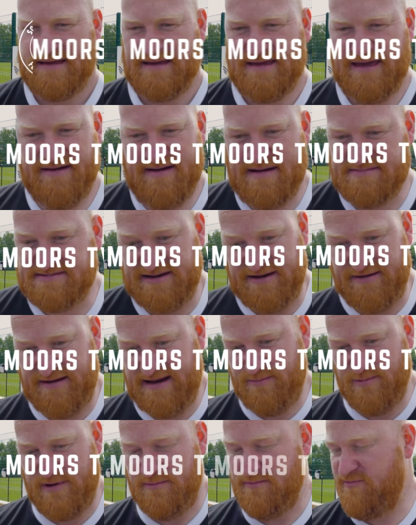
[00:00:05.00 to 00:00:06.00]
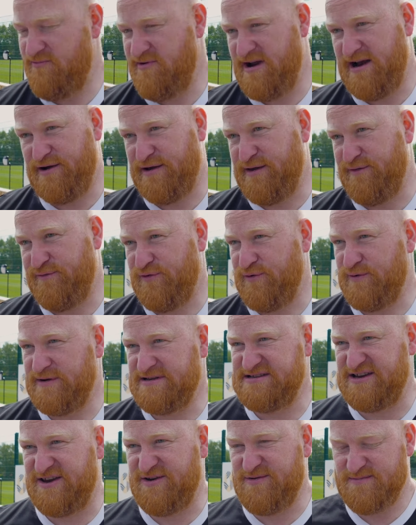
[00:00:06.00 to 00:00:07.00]
Yeah, absolutely. One we're really looking
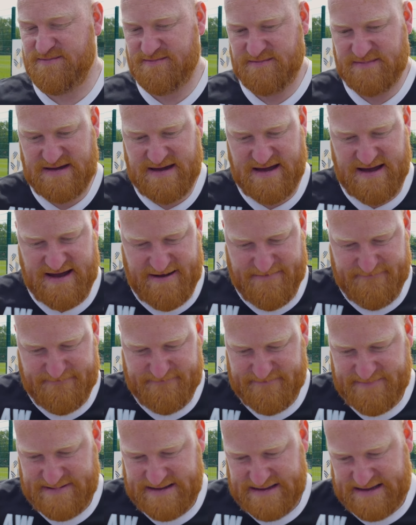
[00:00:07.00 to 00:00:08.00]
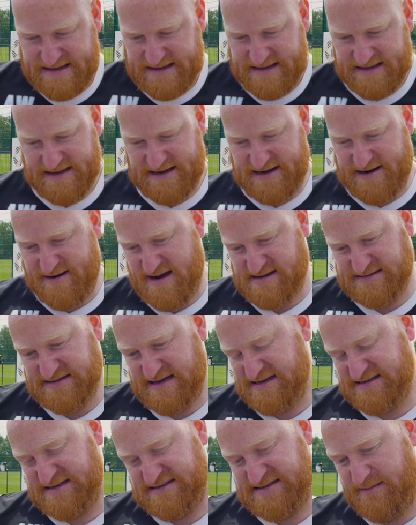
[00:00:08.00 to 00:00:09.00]
forward to. You know, as
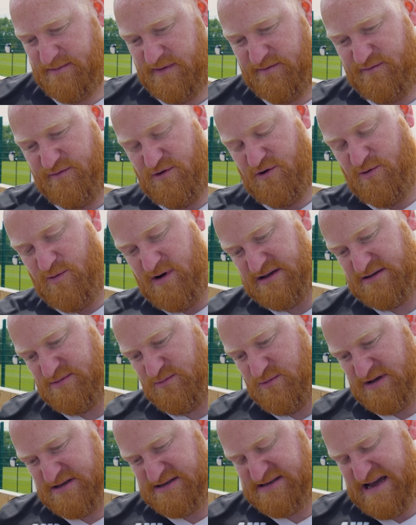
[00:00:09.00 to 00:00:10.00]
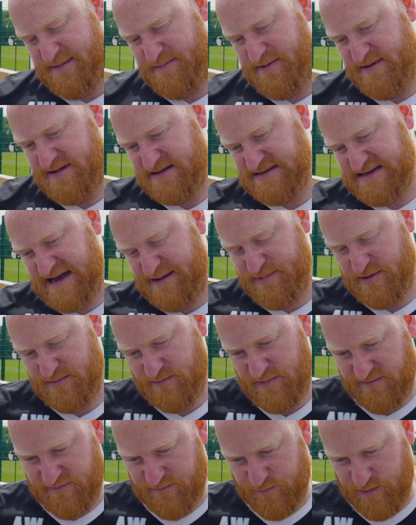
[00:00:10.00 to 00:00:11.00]
I said before, what's happened
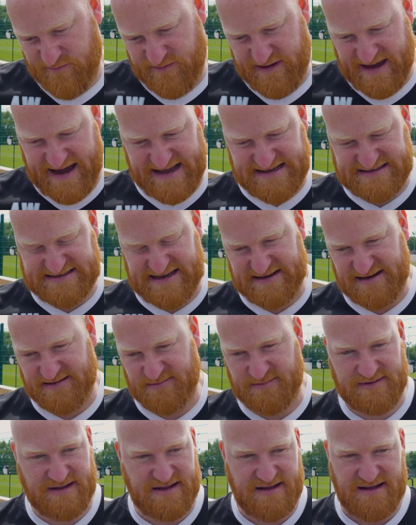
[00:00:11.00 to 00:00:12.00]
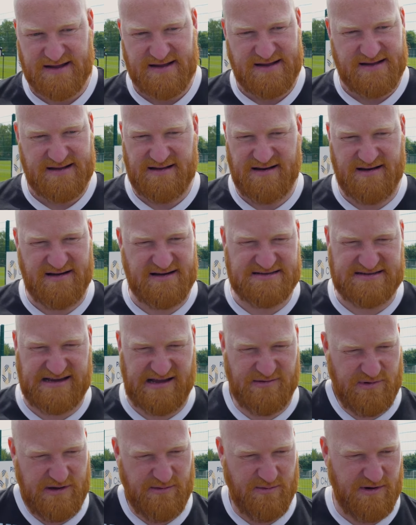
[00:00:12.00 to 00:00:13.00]
with Gateshead. And like I
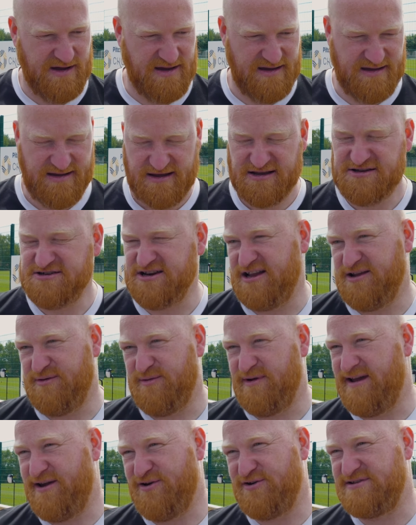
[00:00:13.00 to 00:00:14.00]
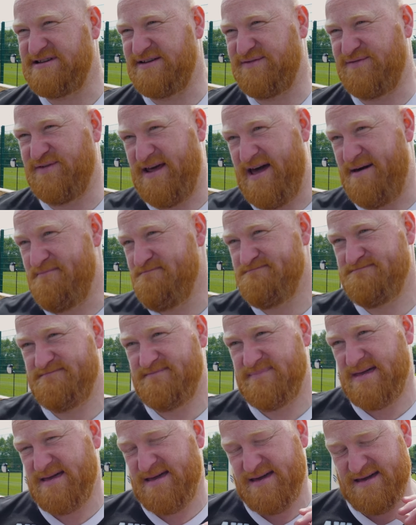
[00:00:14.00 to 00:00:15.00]
said, we were genuinely gutted for them,
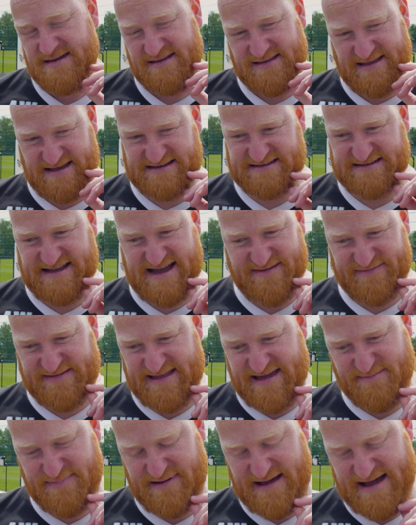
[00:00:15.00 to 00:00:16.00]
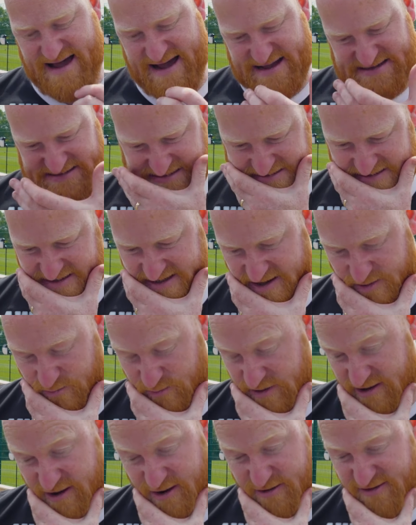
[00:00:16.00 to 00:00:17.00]
their staff, their players. You know,
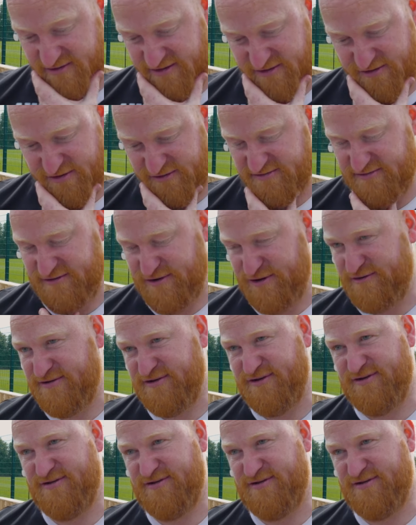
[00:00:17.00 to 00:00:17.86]
we know they're a good